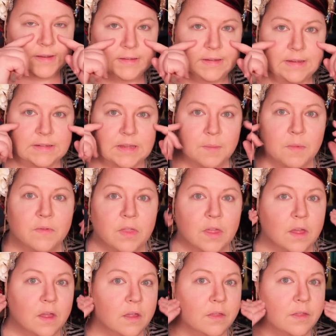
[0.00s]
to see some of
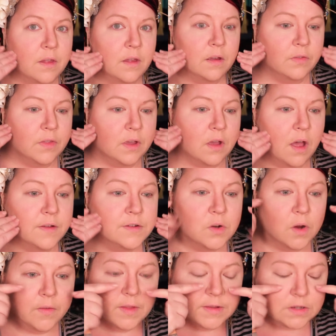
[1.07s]
the
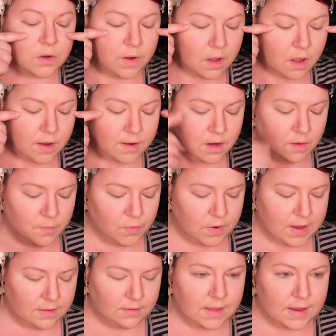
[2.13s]
contouring that's going on here,
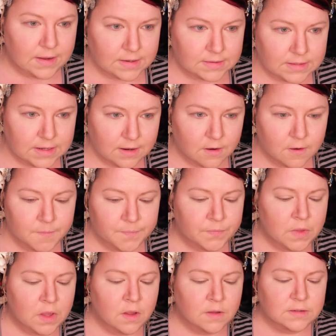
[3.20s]
bringing lightness here.
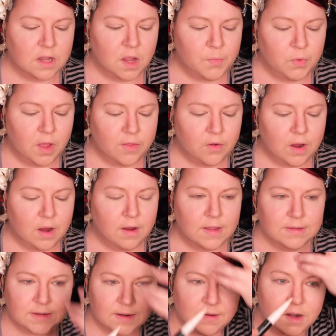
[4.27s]
There's a couple other
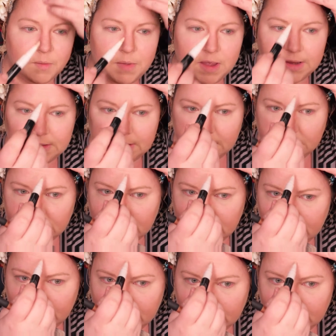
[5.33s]
areas that I'm going to pay attention to.